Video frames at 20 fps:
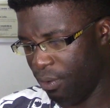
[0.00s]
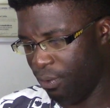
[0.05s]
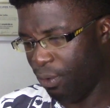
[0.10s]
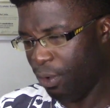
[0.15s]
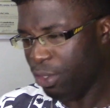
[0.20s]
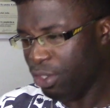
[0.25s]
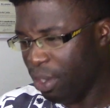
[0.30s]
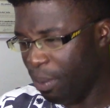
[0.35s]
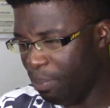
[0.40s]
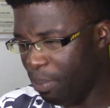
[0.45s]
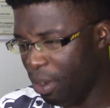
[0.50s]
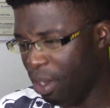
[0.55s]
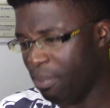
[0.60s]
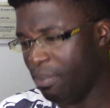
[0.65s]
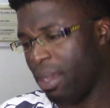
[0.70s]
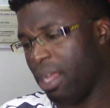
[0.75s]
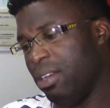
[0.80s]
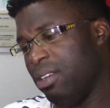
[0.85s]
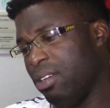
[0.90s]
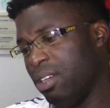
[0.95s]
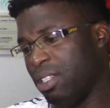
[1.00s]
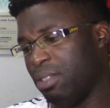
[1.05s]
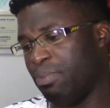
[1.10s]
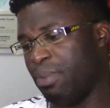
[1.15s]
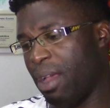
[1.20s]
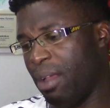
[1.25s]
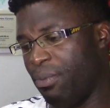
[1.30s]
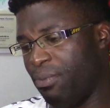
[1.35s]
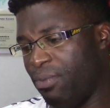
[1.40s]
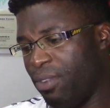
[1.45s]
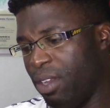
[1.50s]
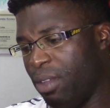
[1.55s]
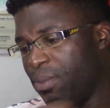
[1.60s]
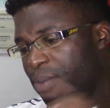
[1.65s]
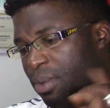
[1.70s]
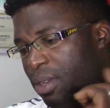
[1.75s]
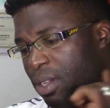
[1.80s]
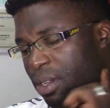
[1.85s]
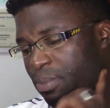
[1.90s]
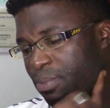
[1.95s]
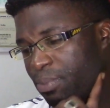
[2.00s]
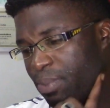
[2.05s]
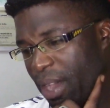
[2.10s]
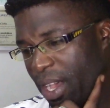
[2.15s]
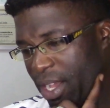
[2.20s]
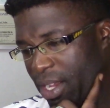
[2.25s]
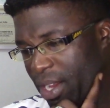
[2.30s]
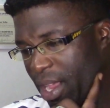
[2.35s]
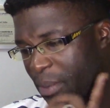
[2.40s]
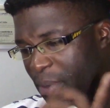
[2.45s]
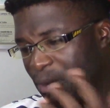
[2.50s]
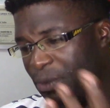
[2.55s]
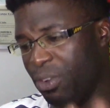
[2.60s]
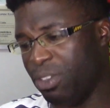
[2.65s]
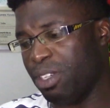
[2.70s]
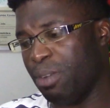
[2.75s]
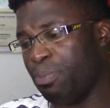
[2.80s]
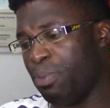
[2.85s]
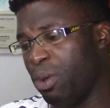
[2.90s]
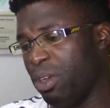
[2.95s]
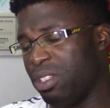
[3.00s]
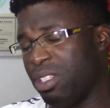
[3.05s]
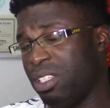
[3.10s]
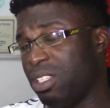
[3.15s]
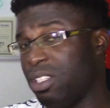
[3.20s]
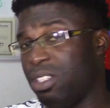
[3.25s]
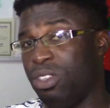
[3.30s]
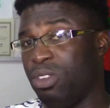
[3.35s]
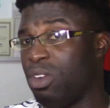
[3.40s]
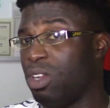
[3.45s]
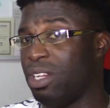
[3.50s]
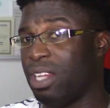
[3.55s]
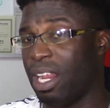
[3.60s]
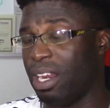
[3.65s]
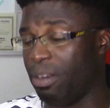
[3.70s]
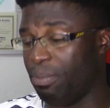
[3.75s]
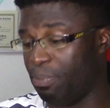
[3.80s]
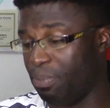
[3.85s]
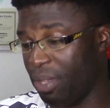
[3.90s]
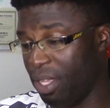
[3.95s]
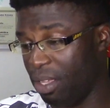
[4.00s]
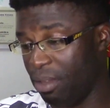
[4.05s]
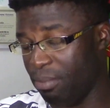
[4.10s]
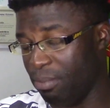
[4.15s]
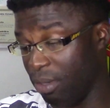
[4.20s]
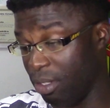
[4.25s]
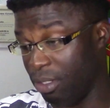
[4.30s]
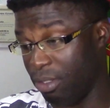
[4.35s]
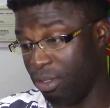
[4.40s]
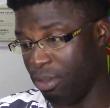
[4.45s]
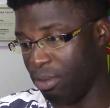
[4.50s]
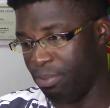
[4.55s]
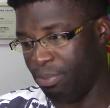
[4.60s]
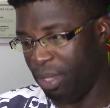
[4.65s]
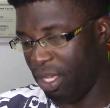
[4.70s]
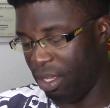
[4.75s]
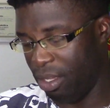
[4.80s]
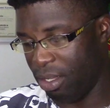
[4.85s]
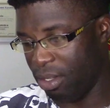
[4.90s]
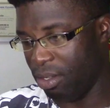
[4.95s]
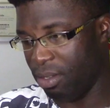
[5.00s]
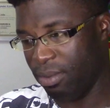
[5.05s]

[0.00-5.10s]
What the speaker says: 300 pound man does backflip. Not bad. I mean, 300 pounds isn't, you're not that big, but you're big.